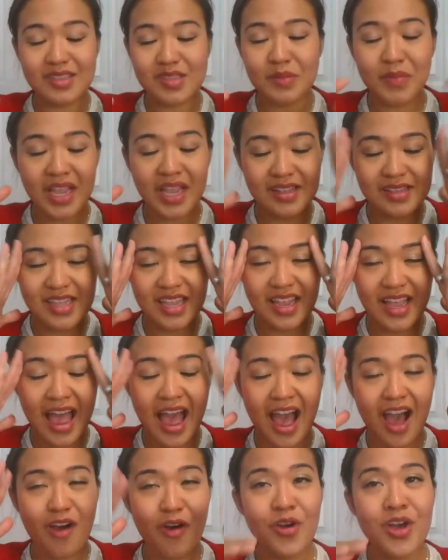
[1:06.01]
amazing
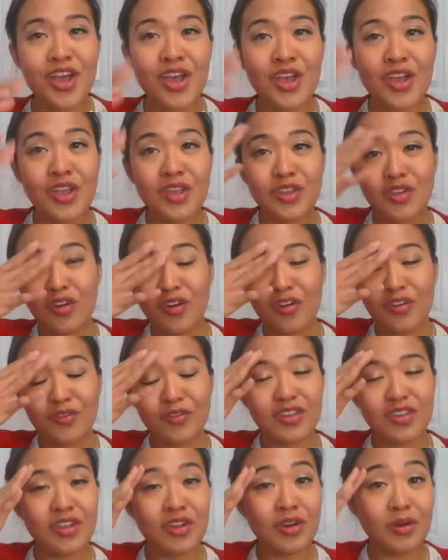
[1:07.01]
how
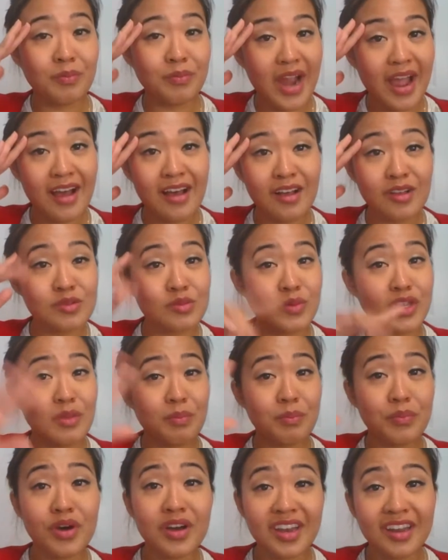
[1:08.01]
your brows, when
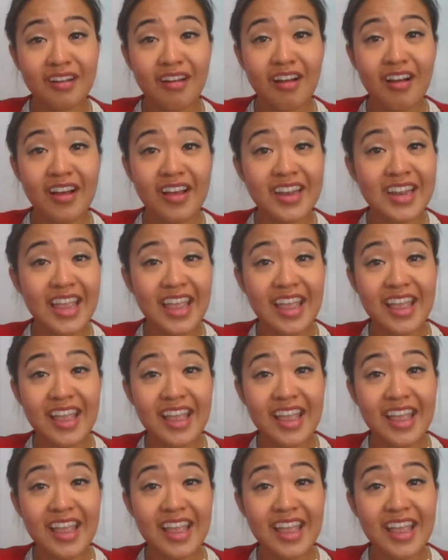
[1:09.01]
you put it on,